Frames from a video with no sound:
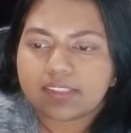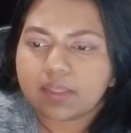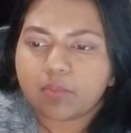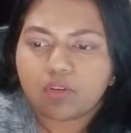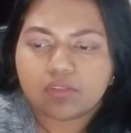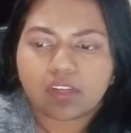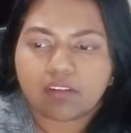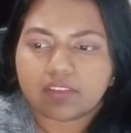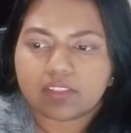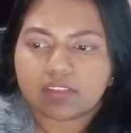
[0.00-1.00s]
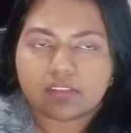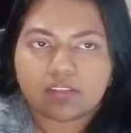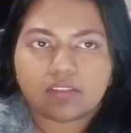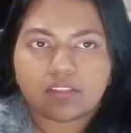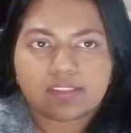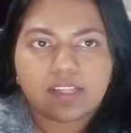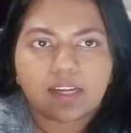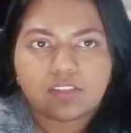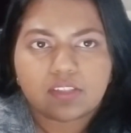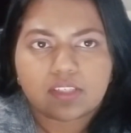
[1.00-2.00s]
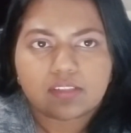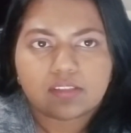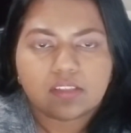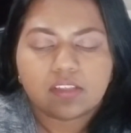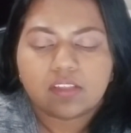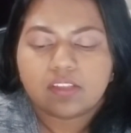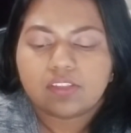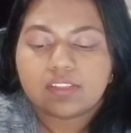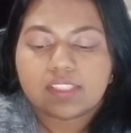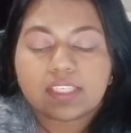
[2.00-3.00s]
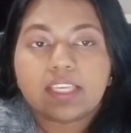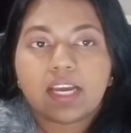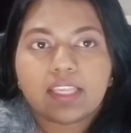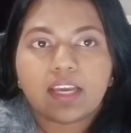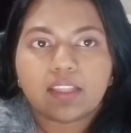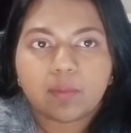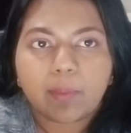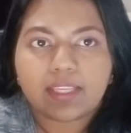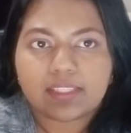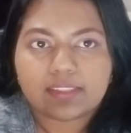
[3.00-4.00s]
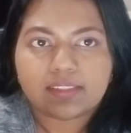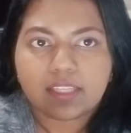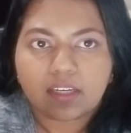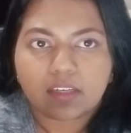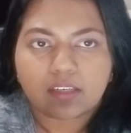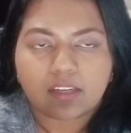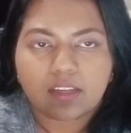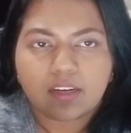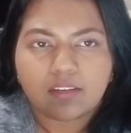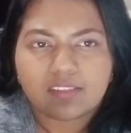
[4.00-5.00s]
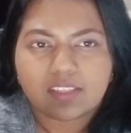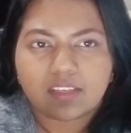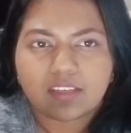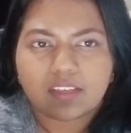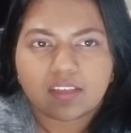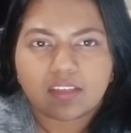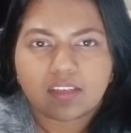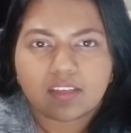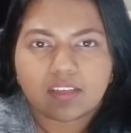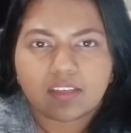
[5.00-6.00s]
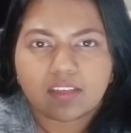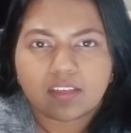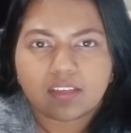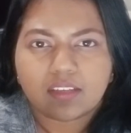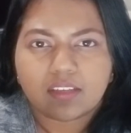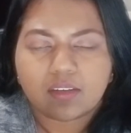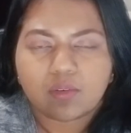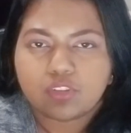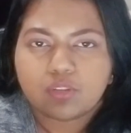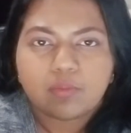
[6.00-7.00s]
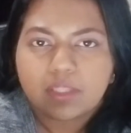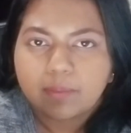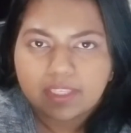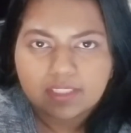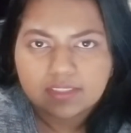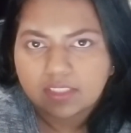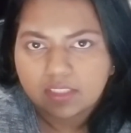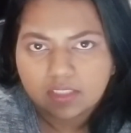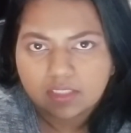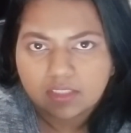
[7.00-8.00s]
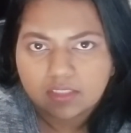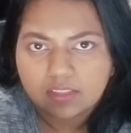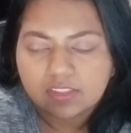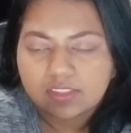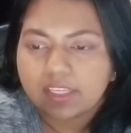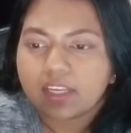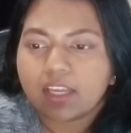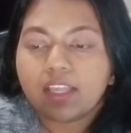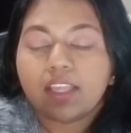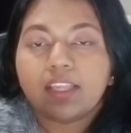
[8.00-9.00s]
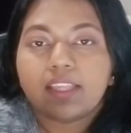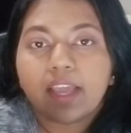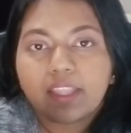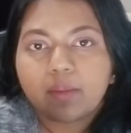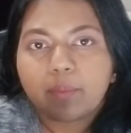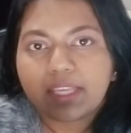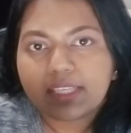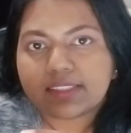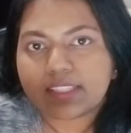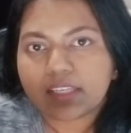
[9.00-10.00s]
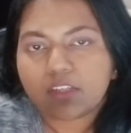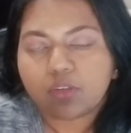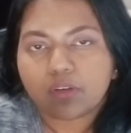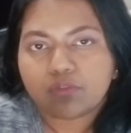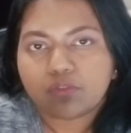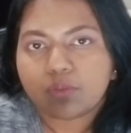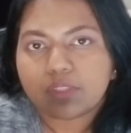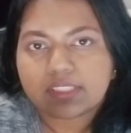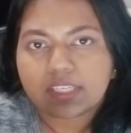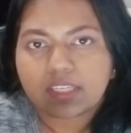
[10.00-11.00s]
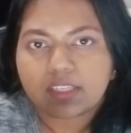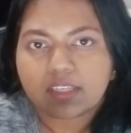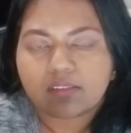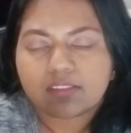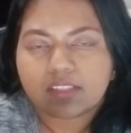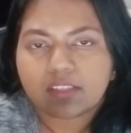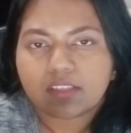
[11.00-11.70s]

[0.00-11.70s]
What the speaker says: post office. That's the address. She's like, yeah, the bank is there. And I was like, what do you mean the bank is there? She's like, yeah, the bank is there. You have to go inside. And I was like,